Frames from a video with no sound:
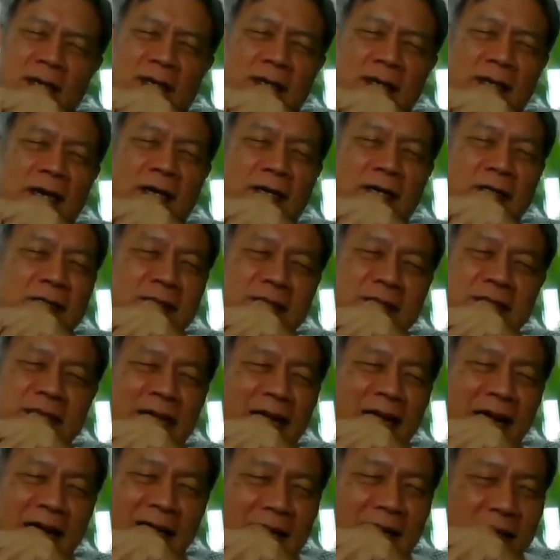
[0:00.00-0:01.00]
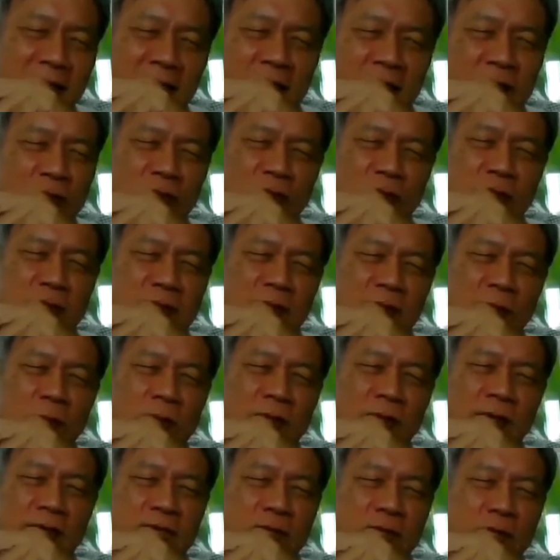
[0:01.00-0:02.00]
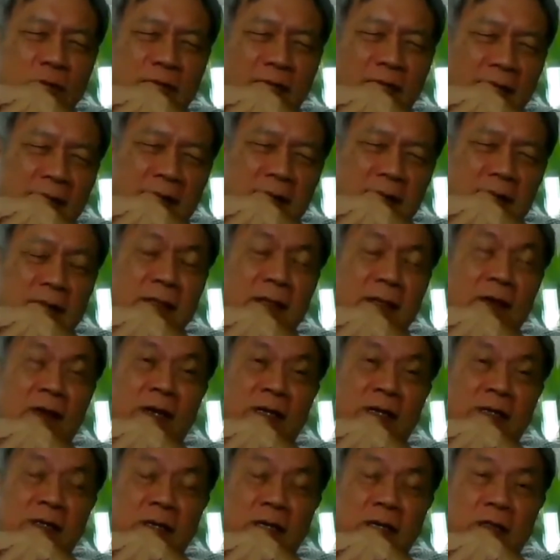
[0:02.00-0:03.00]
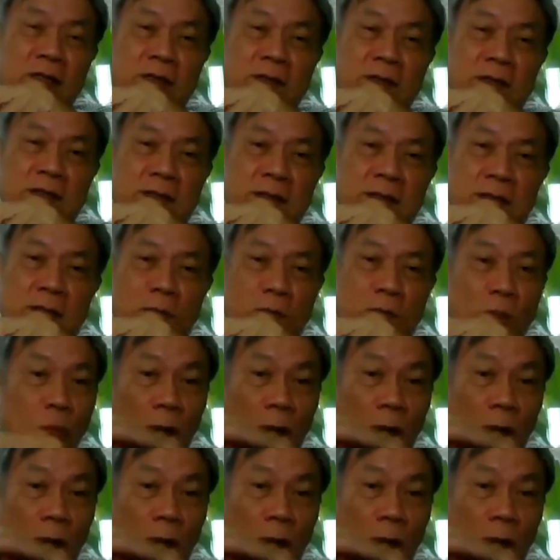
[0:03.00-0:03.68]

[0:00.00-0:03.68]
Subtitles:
there are other issues that we have to tackle in our education system.